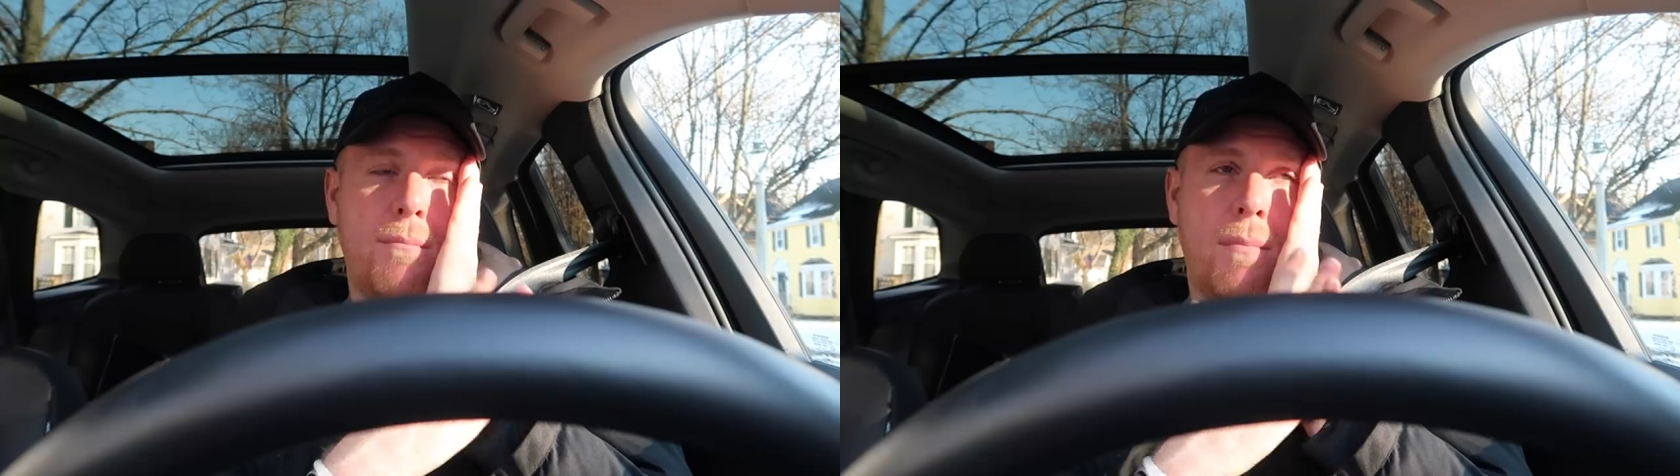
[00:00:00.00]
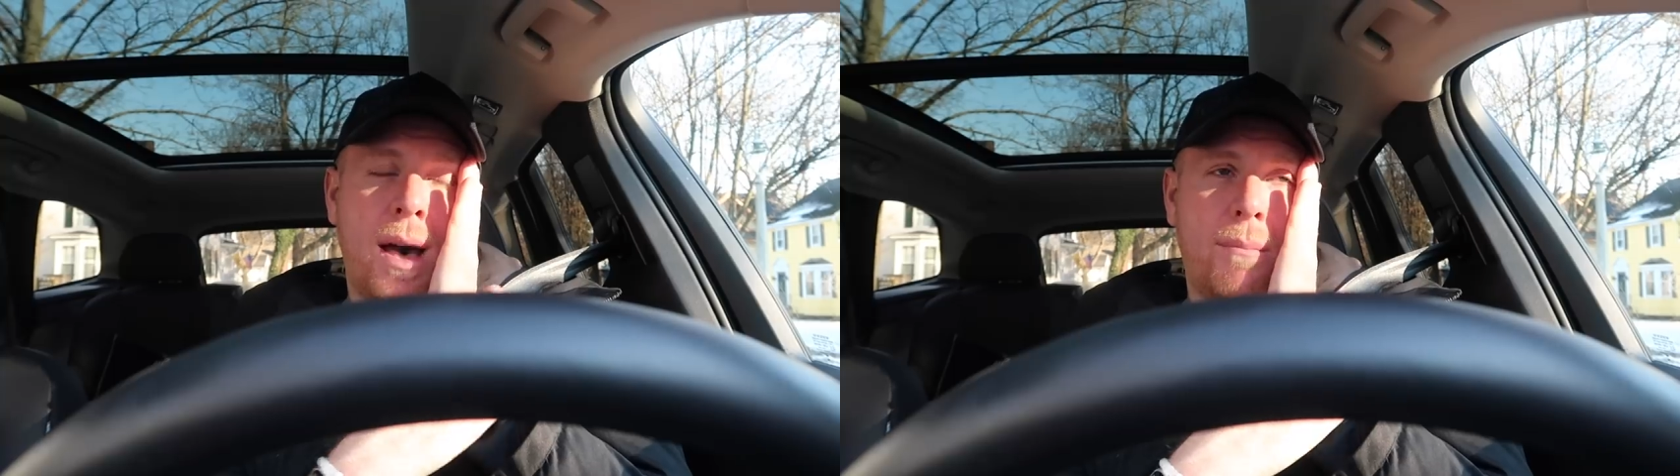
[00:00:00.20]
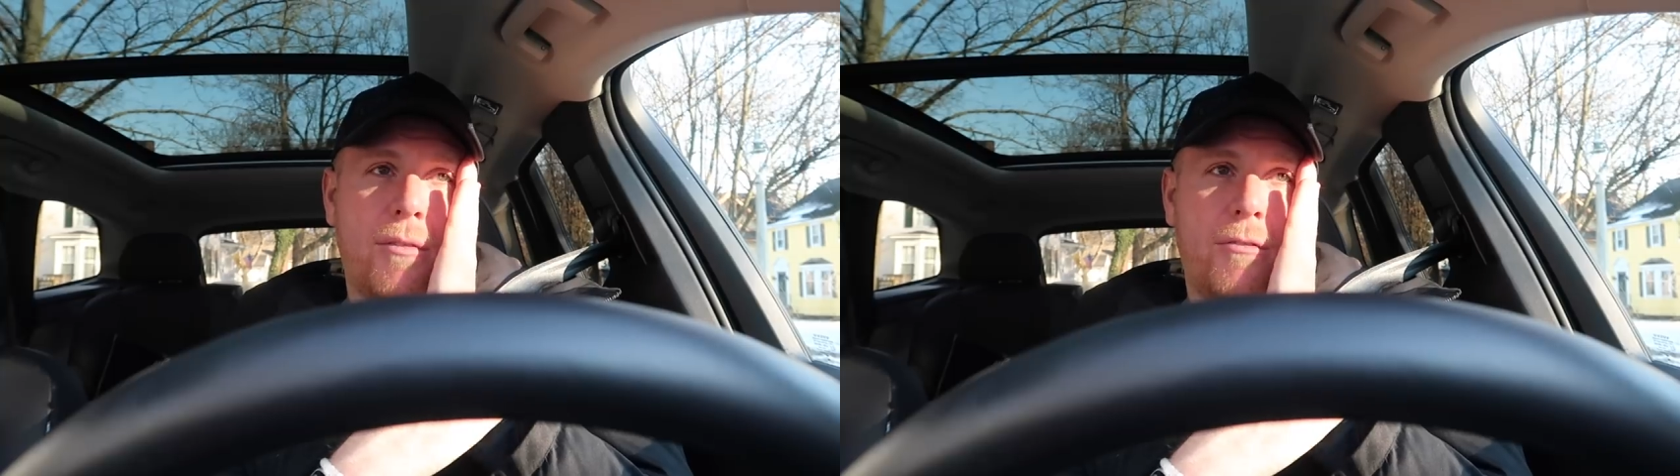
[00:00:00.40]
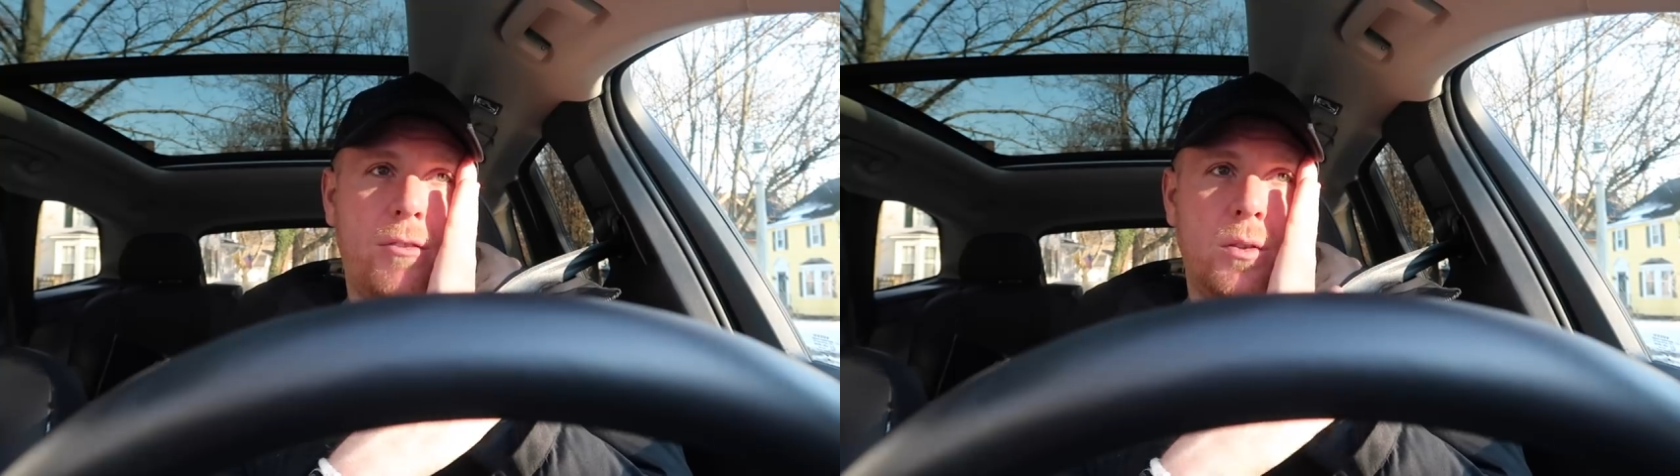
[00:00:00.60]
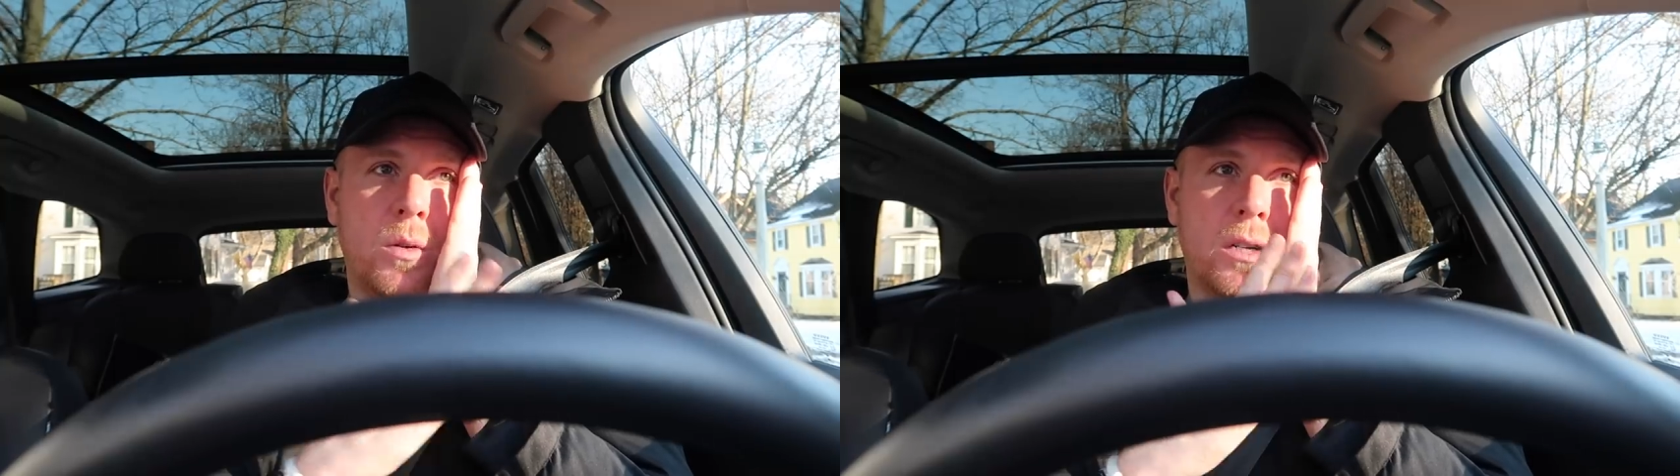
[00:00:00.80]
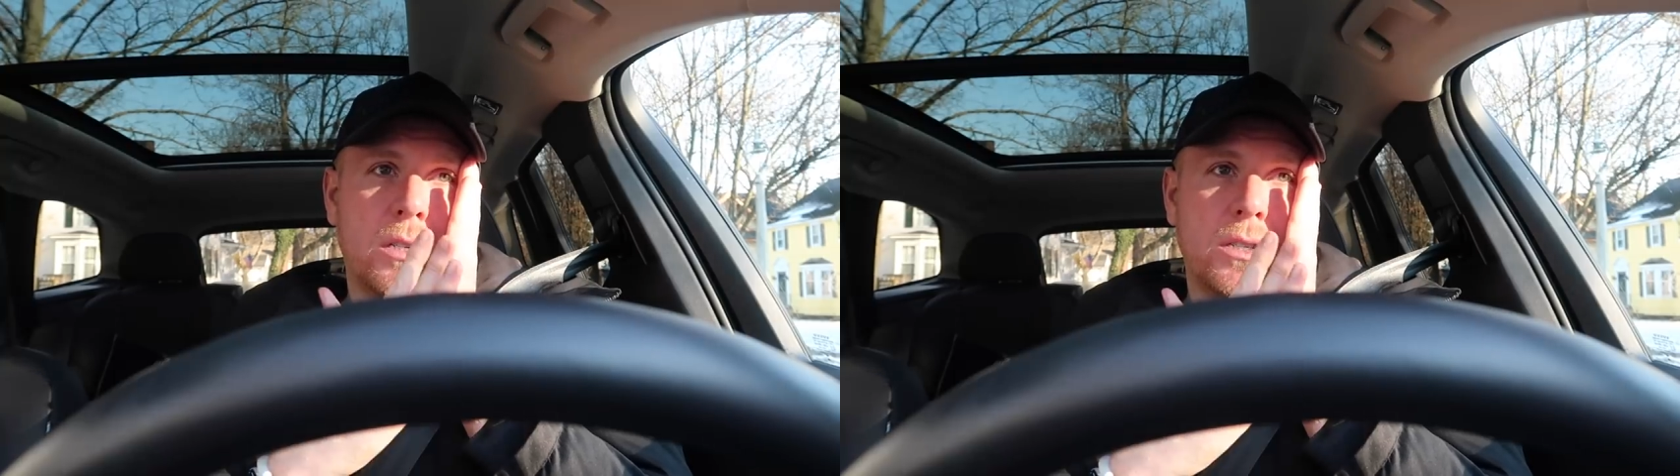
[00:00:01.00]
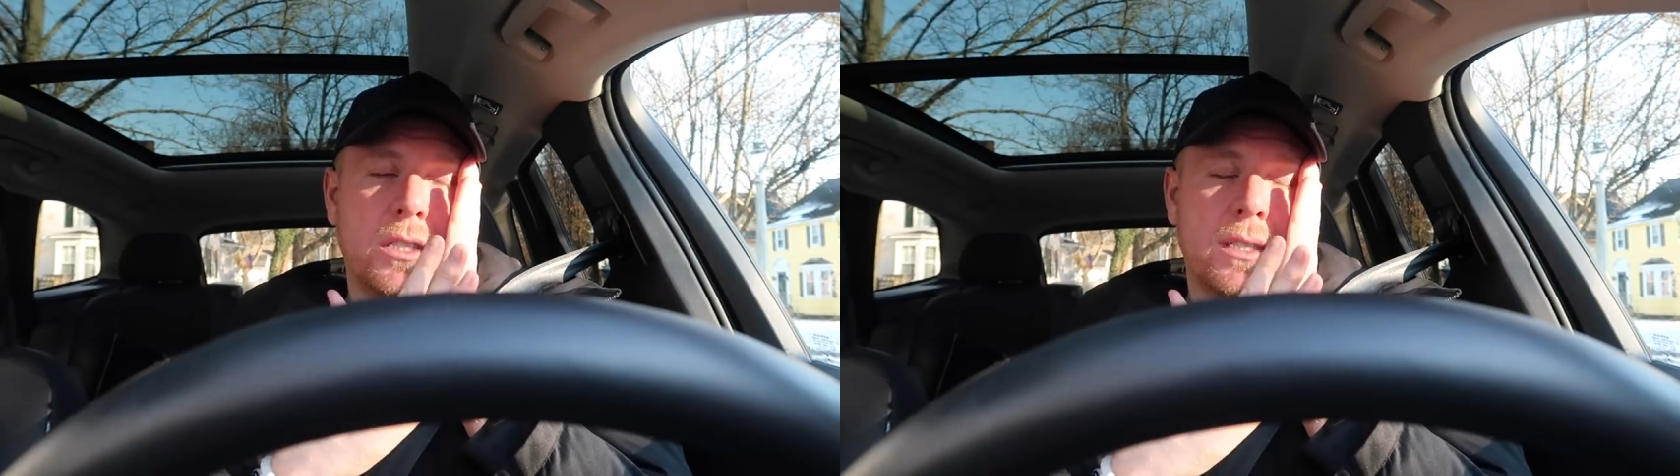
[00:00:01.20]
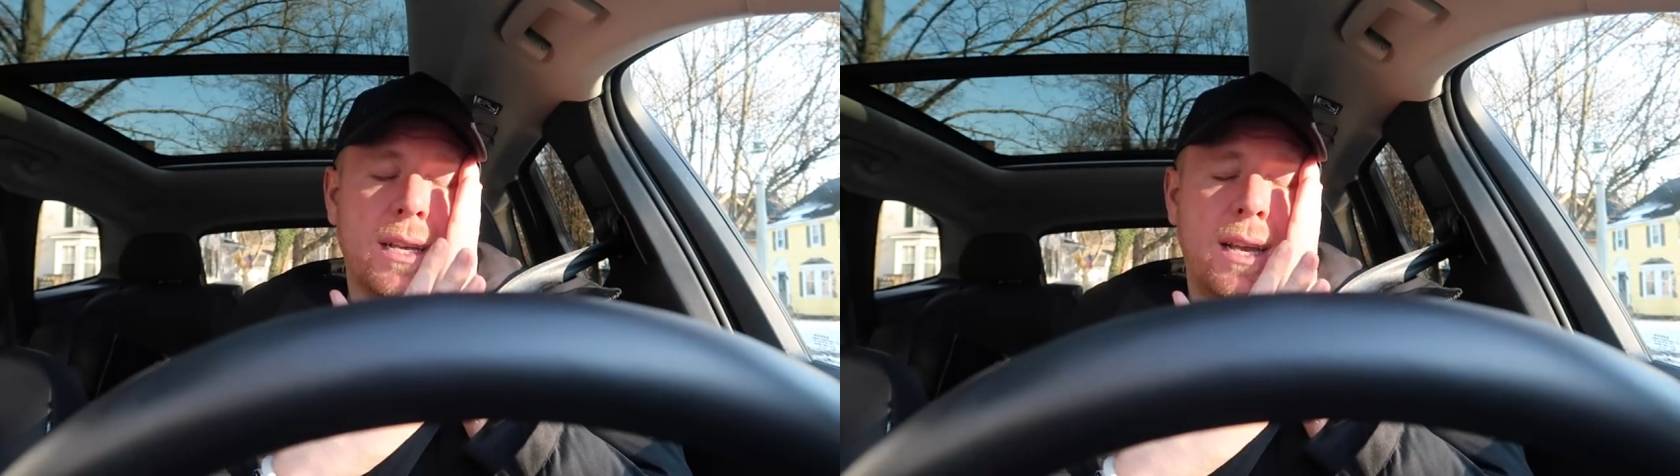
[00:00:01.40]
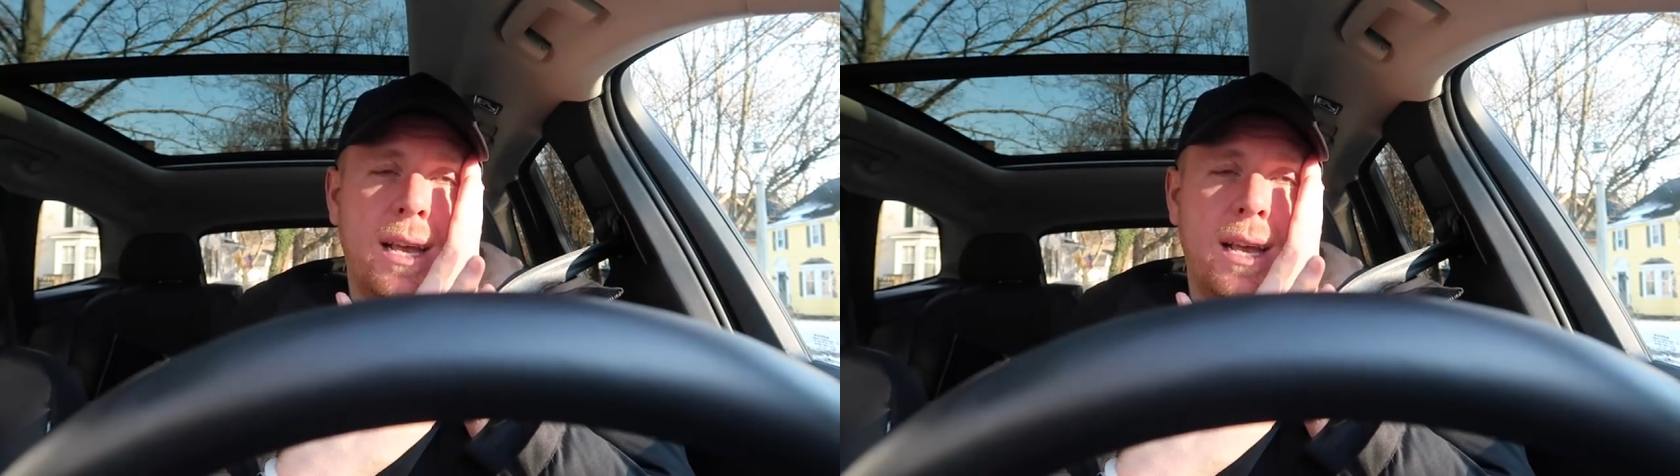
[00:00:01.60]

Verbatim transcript: mop floors.